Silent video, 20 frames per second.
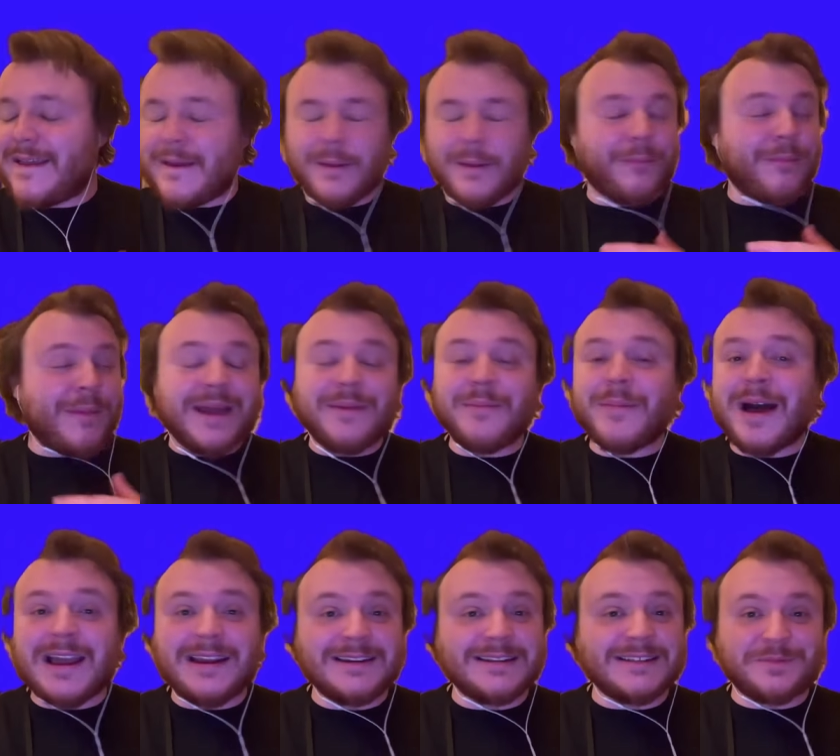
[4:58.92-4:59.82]
my
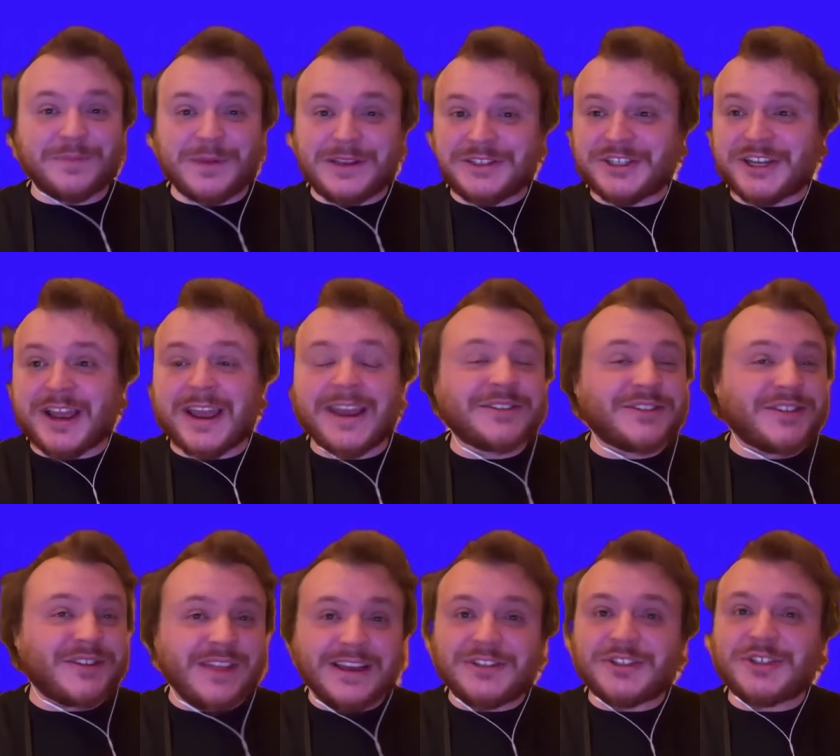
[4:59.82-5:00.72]
mind has been
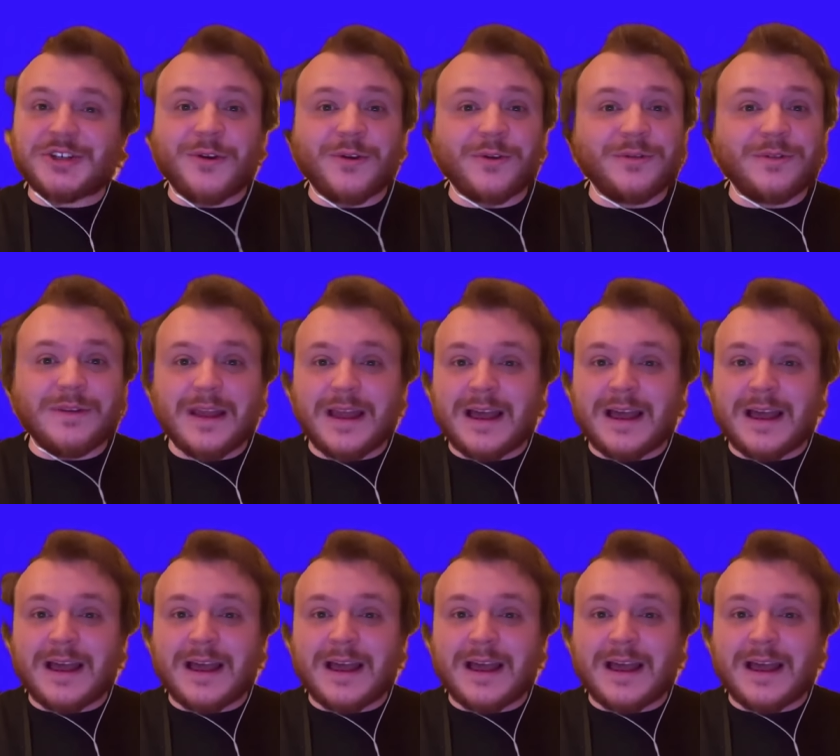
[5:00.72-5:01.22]
changed. They showed,